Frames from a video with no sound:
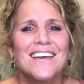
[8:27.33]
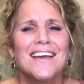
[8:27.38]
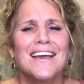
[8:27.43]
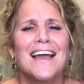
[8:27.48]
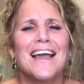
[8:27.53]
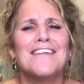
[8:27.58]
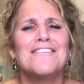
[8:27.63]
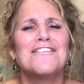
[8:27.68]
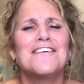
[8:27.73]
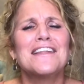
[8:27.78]

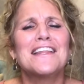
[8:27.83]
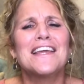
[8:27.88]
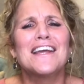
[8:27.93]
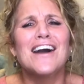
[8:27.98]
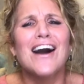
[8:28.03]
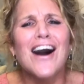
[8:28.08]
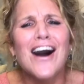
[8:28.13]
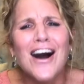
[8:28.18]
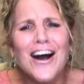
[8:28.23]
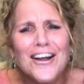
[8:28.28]
and
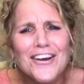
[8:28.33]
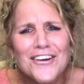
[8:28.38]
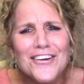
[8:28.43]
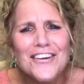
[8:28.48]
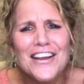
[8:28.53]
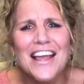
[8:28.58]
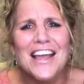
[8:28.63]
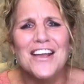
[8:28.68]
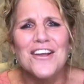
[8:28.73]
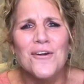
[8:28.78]
feeling
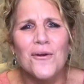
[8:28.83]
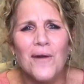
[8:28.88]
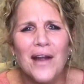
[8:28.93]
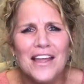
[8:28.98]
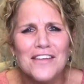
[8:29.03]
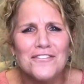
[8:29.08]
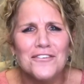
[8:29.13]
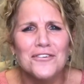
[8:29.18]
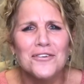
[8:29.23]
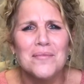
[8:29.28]
honored and
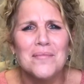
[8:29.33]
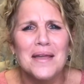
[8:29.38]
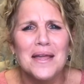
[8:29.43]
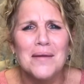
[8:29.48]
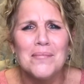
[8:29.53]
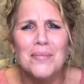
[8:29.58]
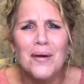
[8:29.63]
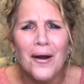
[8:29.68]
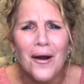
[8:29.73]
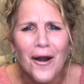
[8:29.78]
grateful to be
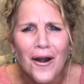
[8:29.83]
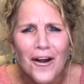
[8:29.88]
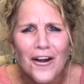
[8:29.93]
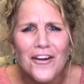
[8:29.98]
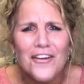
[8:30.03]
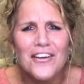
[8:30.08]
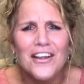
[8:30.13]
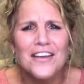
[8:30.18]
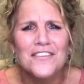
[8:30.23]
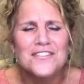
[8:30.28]
a
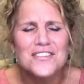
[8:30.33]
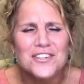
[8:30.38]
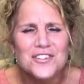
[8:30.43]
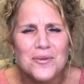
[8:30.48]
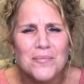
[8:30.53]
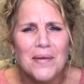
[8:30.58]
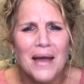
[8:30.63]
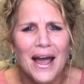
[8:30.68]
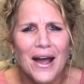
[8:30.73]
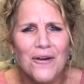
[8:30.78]
part of such
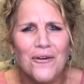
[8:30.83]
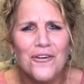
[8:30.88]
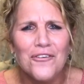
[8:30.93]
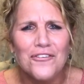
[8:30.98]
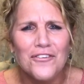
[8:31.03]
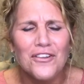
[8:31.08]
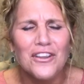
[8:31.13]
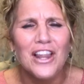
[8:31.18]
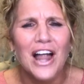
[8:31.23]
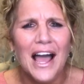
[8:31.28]
a
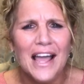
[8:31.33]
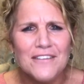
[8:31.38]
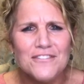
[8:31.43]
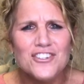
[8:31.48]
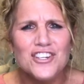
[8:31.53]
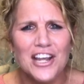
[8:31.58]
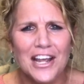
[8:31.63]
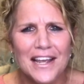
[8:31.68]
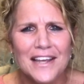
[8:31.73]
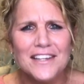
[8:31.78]
powerful life
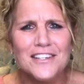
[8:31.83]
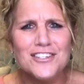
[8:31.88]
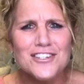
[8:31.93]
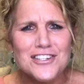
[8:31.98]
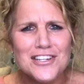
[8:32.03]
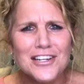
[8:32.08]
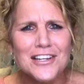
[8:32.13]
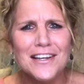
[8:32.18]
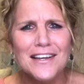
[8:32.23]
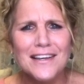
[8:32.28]

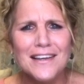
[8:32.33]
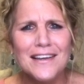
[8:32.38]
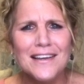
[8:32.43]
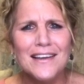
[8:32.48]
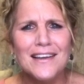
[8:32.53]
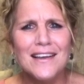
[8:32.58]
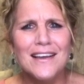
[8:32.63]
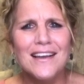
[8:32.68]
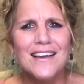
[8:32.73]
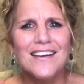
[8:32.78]
change,
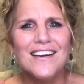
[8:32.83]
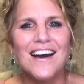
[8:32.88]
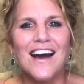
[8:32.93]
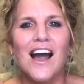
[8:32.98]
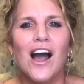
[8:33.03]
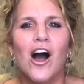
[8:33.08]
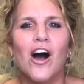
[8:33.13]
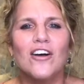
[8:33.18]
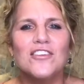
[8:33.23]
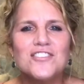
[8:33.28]

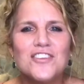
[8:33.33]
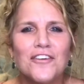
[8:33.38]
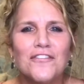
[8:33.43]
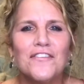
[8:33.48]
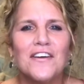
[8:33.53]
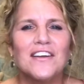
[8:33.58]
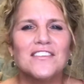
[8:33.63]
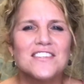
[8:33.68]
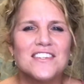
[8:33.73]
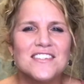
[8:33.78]
I also
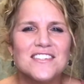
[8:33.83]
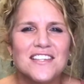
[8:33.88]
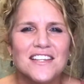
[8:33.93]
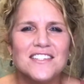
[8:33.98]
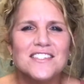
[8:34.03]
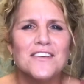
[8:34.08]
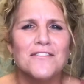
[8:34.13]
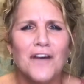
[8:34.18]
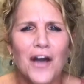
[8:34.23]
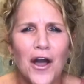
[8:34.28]
felt a
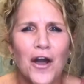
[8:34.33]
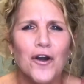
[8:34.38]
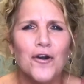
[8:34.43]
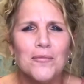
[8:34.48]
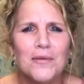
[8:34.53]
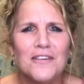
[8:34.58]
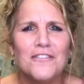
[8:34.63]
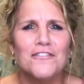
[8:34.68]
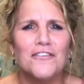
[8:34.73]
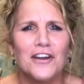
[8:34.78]
sense of
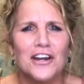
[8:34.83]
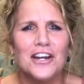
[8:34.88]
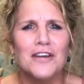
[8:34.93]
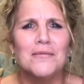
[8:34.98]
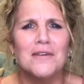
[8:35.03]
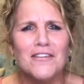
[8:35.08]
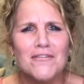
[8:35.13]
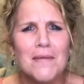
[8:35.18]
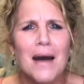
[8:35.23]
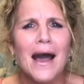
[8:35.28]
hope and
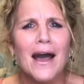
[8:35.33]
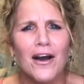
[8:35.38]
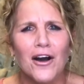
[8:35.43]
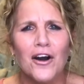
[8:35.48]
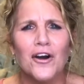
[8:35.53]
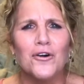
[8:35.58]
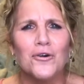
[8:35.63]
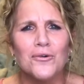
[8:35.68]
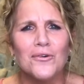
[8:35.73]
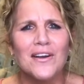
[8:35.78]
freedom of my
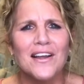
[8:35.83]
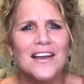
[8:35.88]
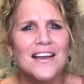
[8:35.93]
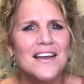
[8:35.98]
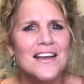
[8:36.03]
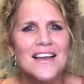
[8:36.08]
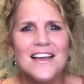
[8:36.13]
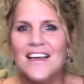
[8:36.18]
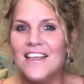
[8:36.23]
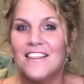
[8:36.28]
own
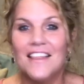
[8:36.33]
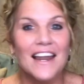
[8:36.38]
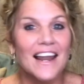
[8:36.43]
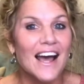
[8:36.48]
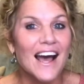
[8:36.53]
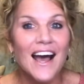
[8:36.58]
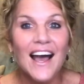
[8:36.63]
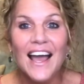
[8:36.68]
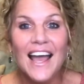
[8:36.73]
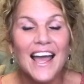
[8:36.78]
that
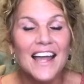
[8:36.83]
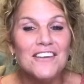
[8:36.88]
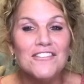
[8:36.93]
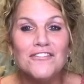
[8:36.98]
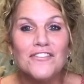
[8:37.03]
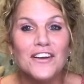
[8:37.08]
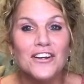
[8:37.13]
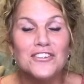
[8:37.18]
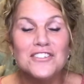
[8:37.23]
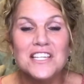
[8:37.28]
I
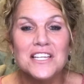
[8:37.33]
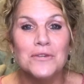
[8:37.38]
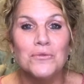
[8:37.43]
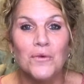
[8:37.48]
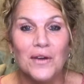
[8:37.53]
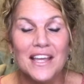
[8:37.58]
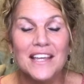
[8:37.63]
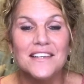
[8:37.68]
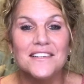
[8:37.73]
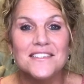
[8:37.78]
hadn't felt in
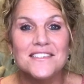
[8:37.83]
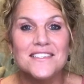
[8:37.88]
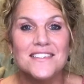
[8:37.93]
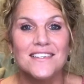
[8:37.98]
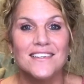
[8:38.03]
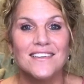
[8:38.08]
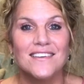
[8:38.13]
weeks.